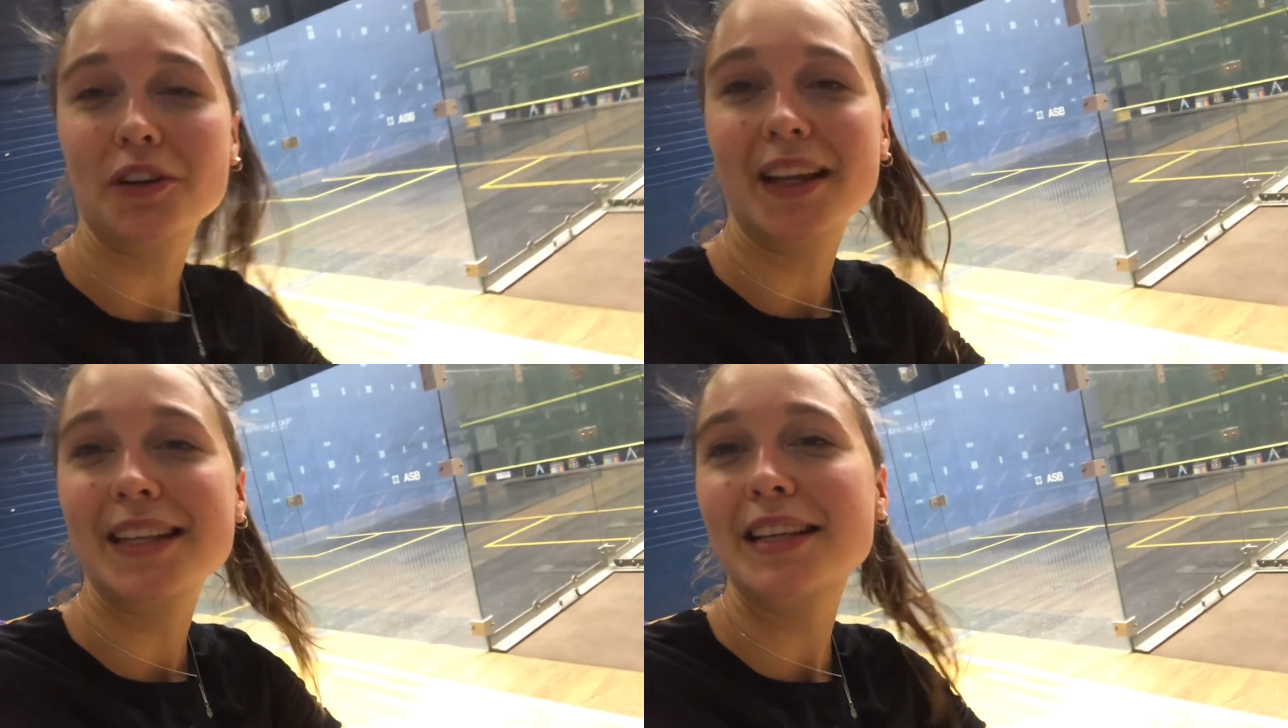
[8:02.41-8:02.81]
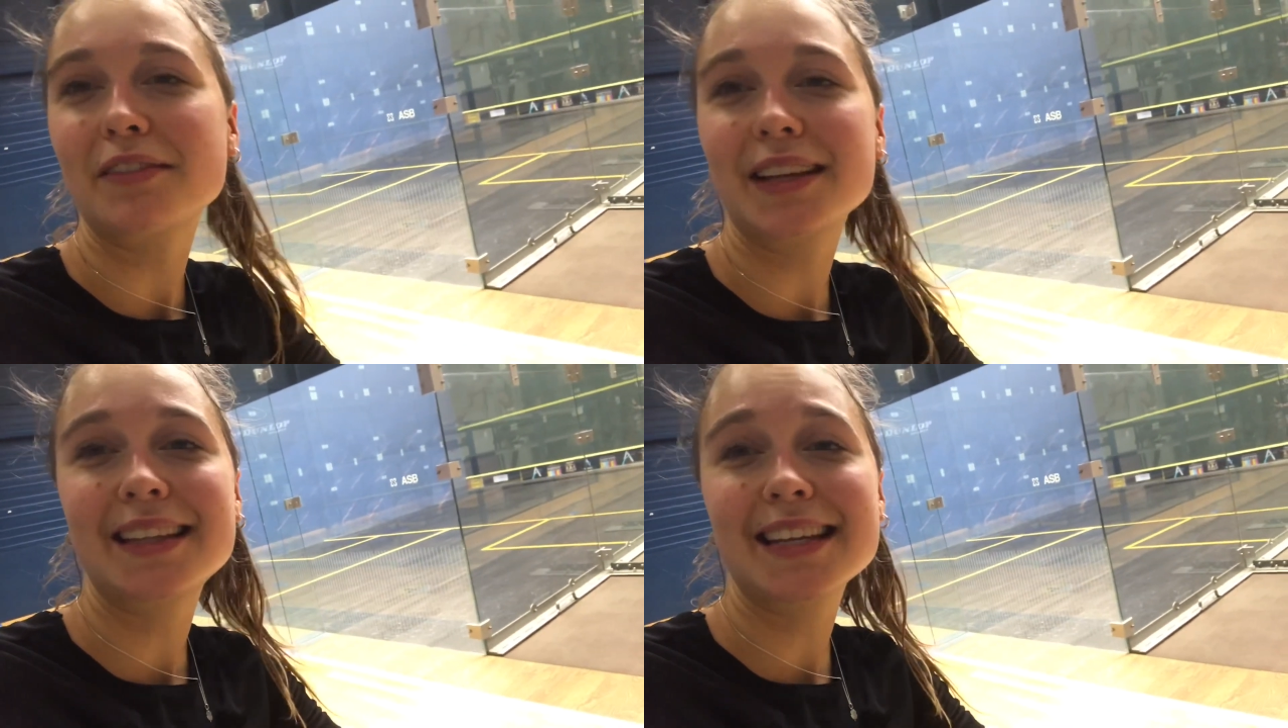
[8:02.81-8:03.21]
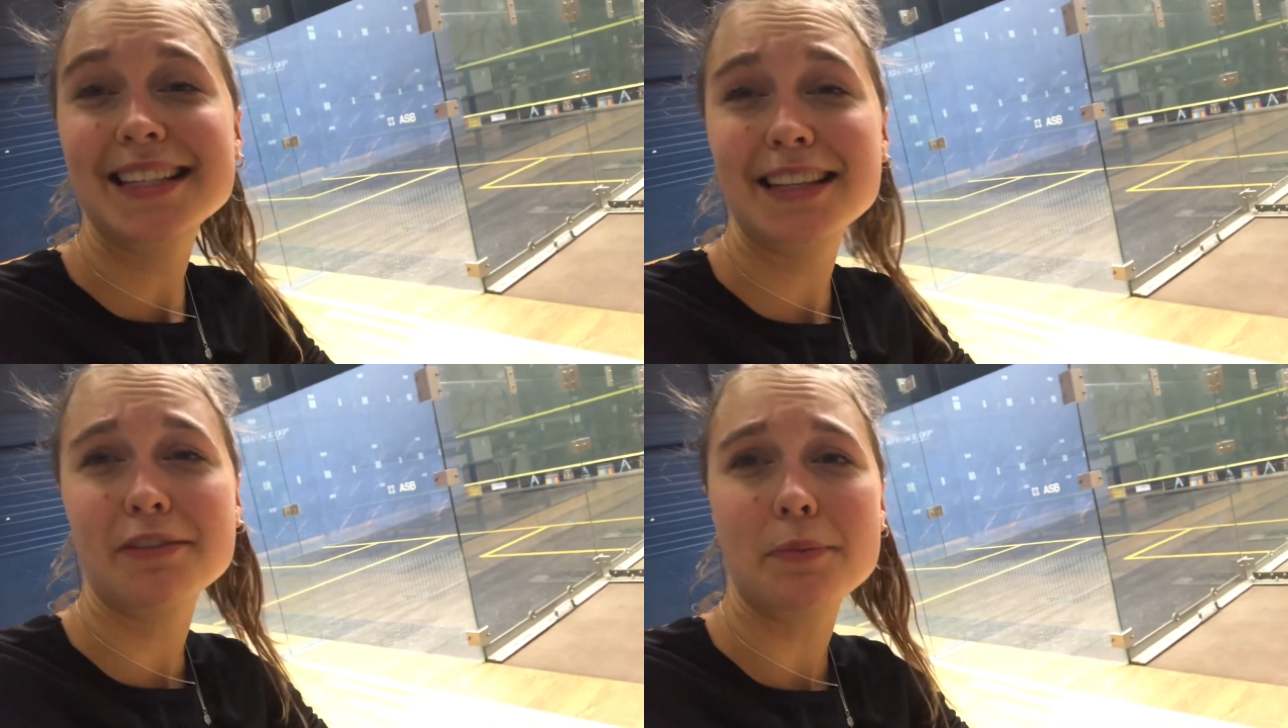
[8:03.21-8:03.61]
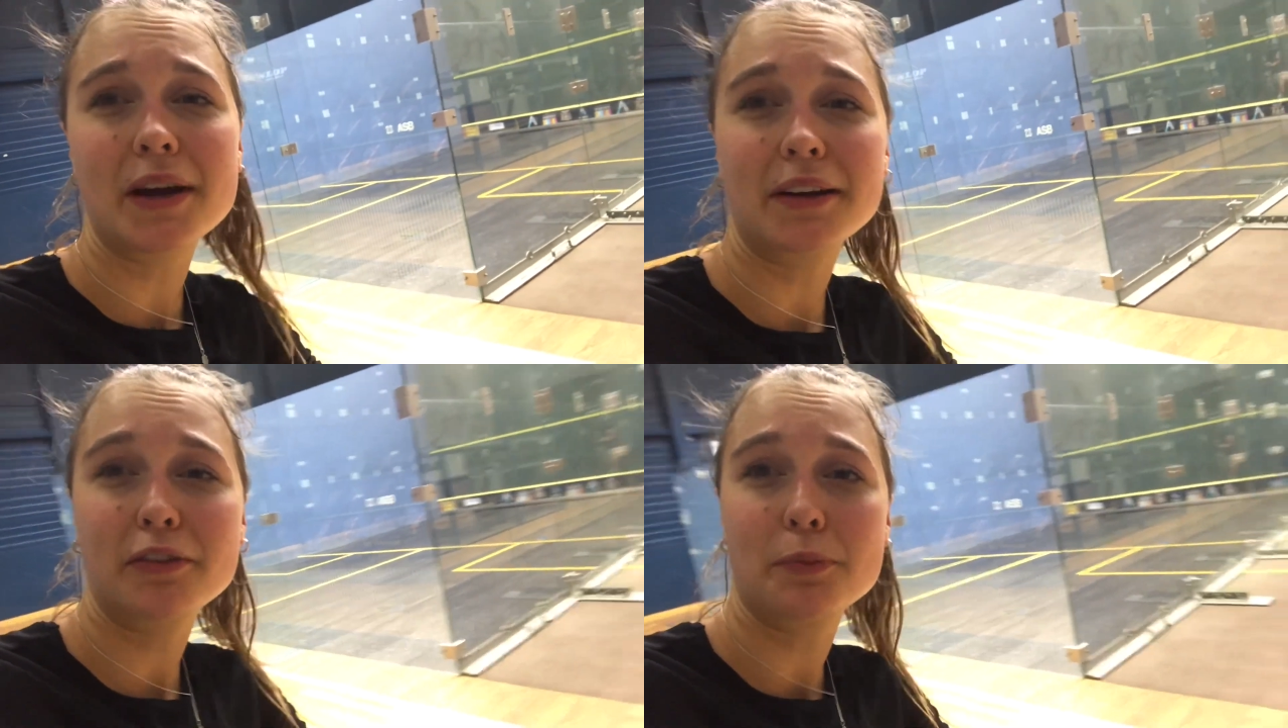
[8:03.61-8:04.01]
and it tastes even
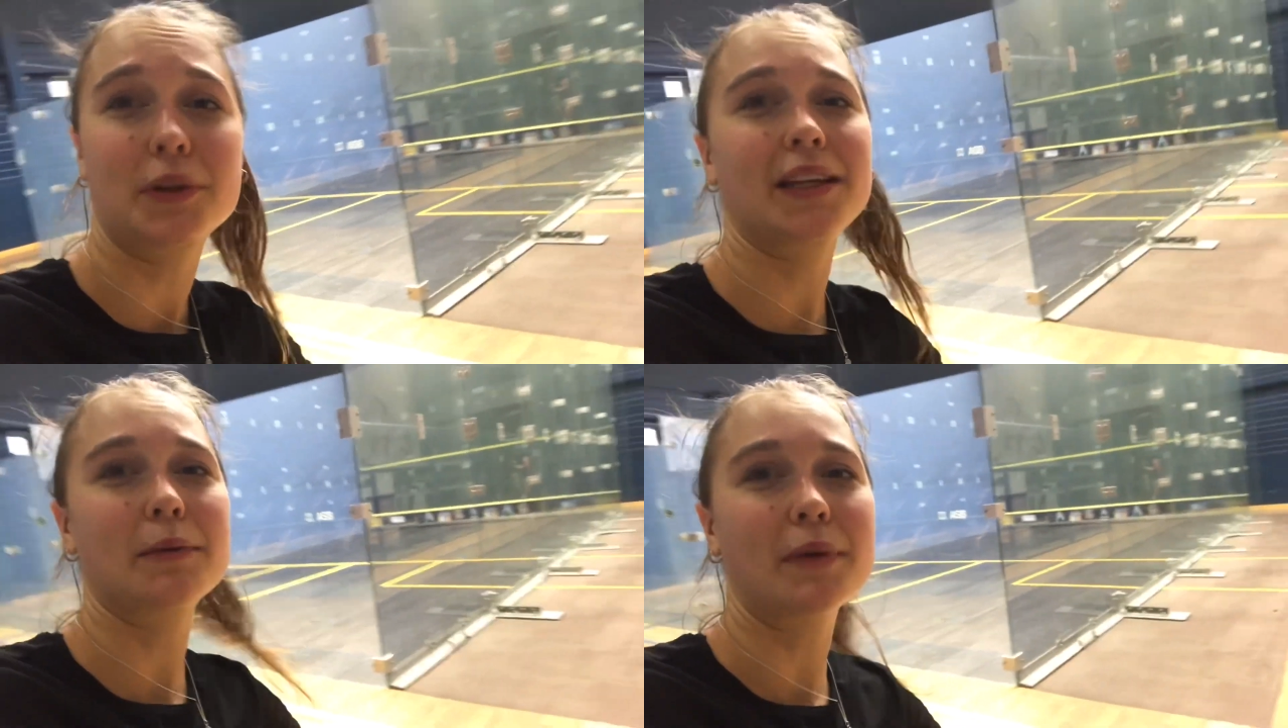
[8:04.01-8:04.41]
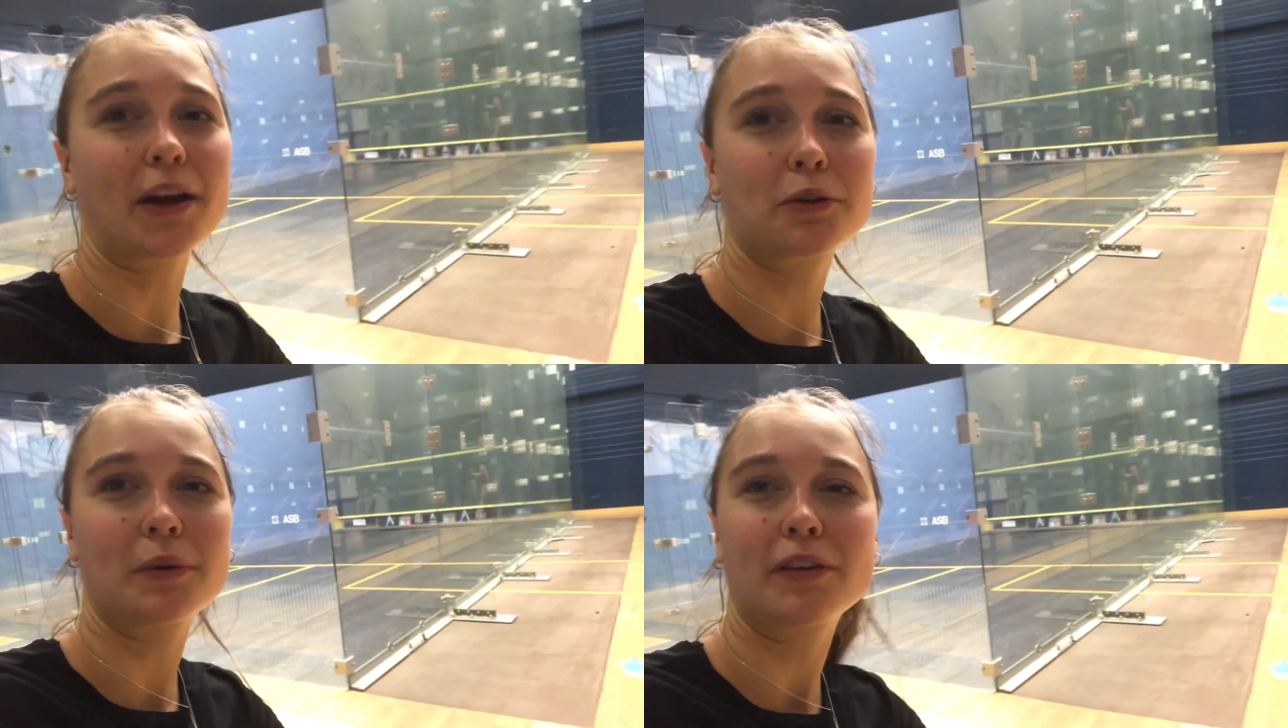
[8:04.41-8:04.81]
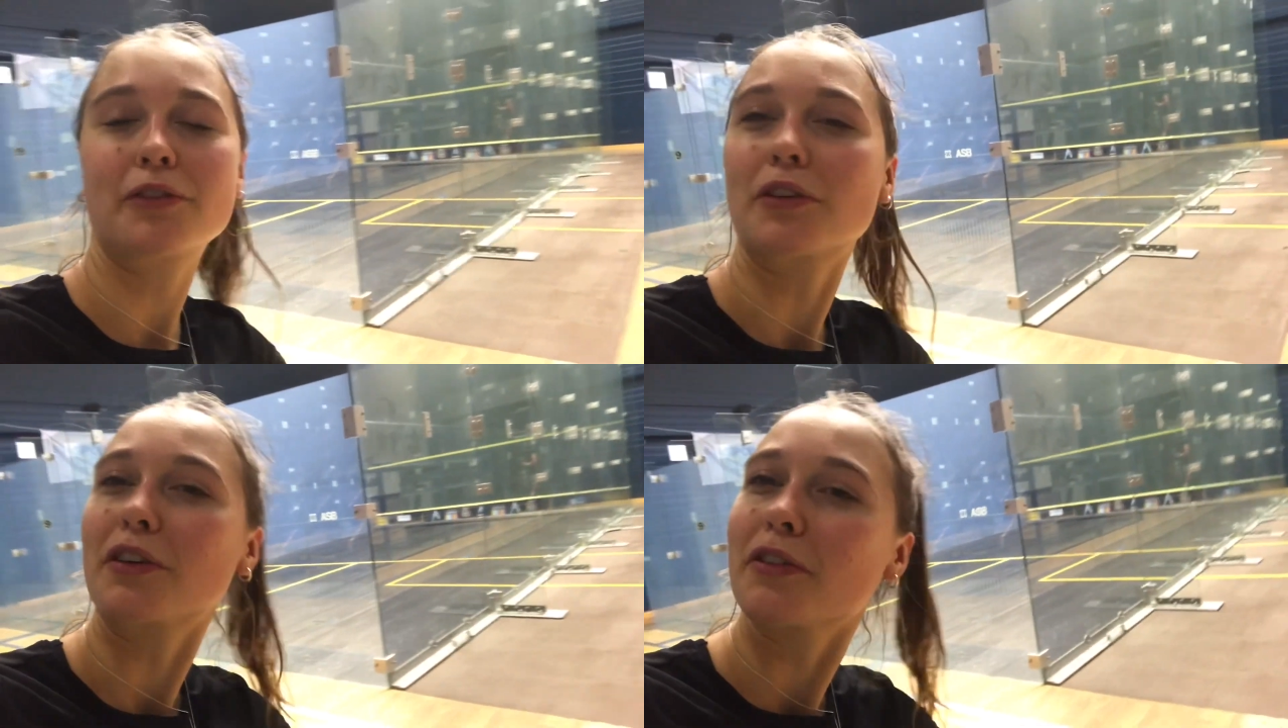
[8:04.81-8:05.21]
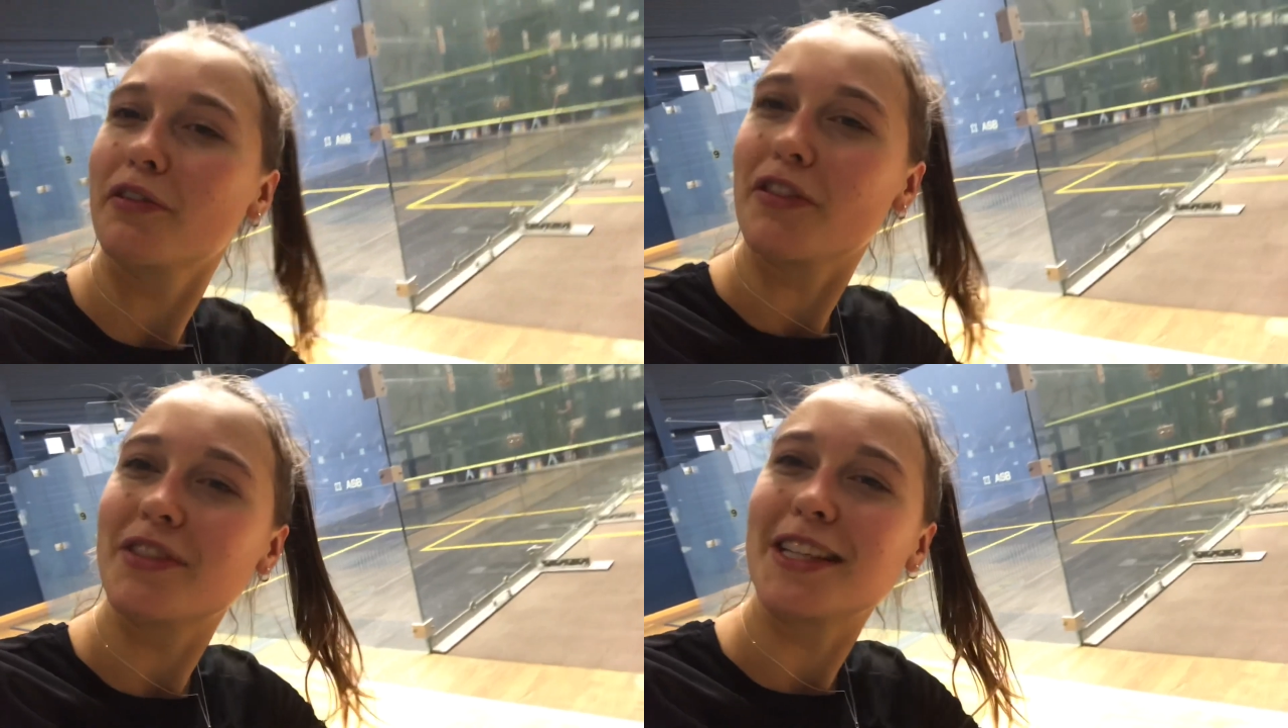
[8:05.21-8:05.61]
better if you put it in the microwave for
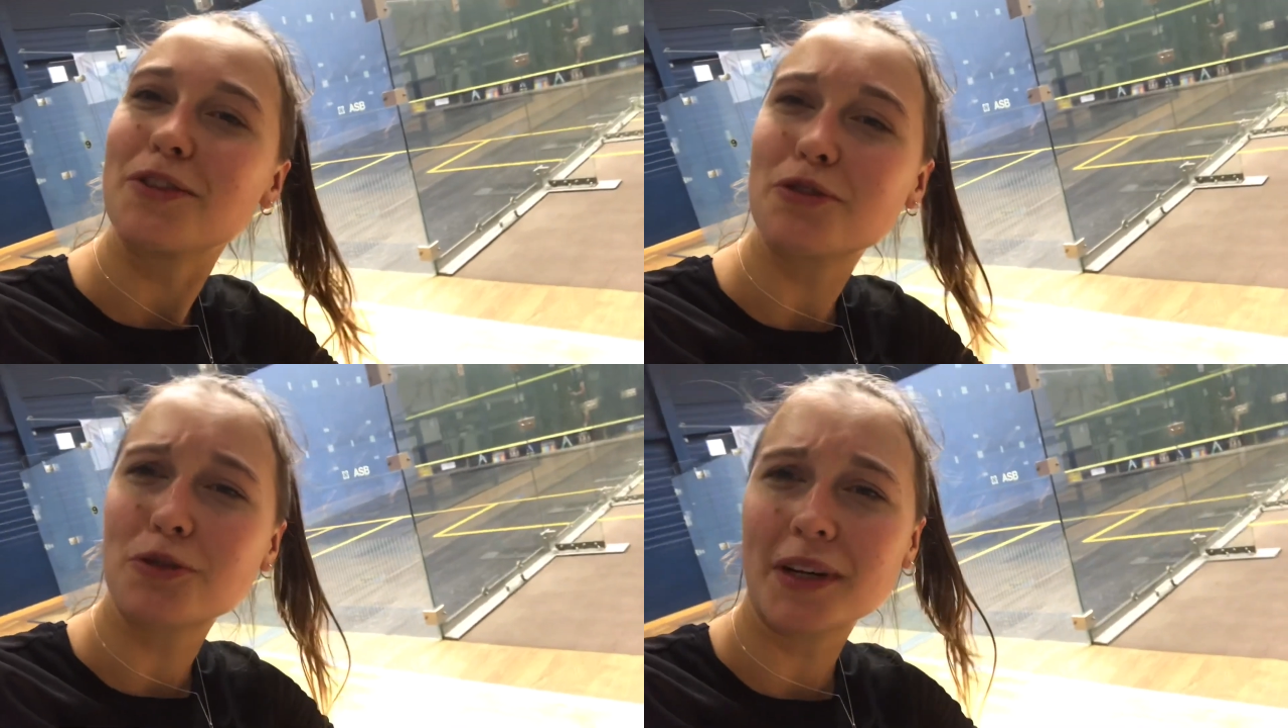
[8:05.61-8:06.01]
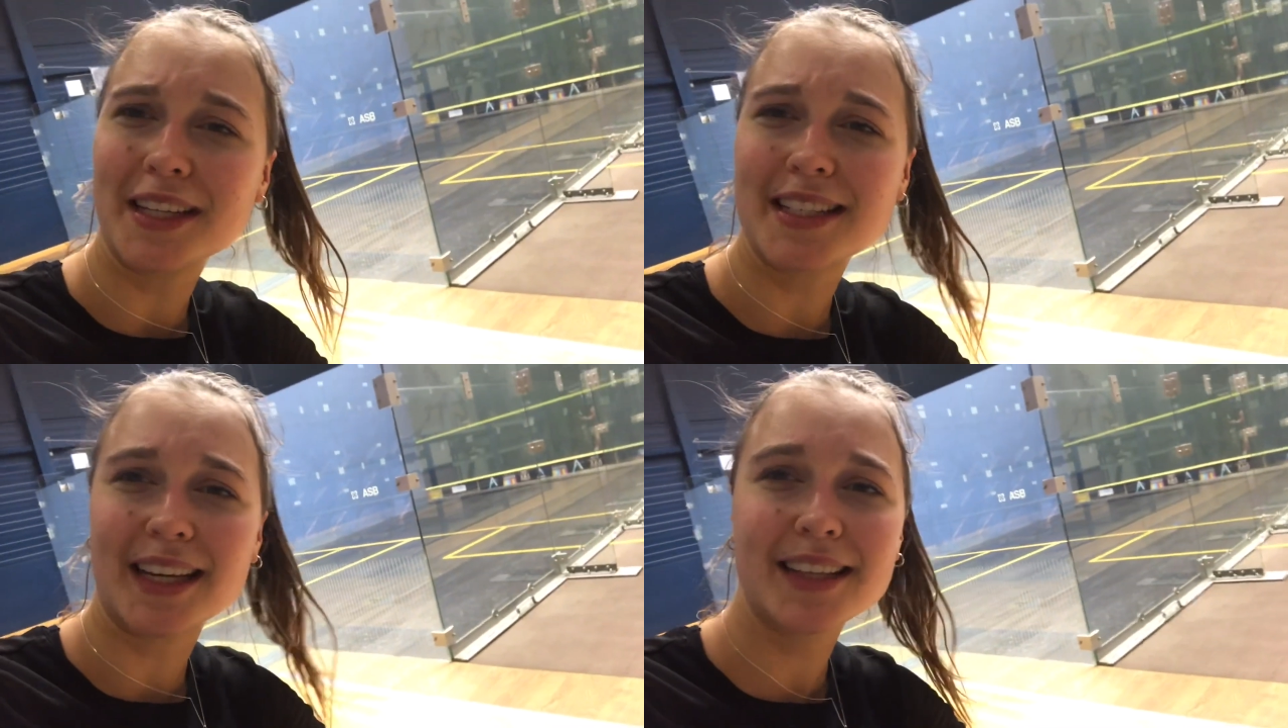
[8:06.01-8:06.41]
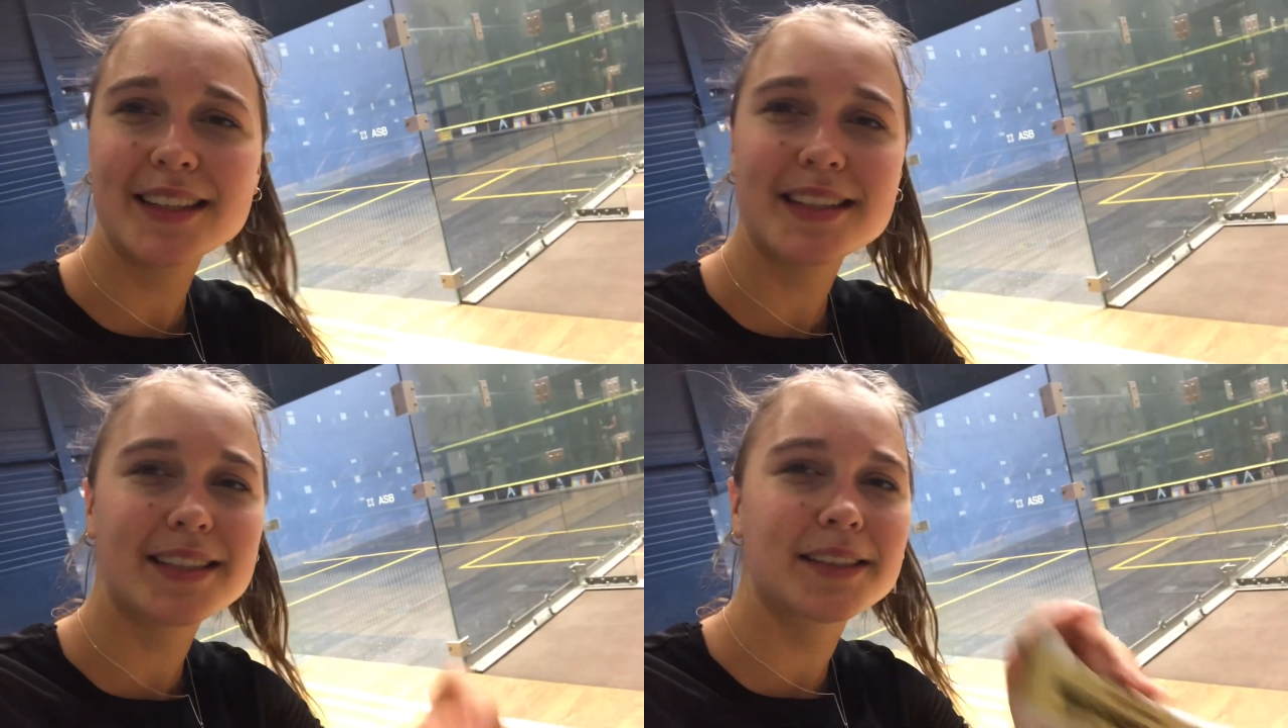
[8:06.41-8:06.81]
15 to 20 seconds.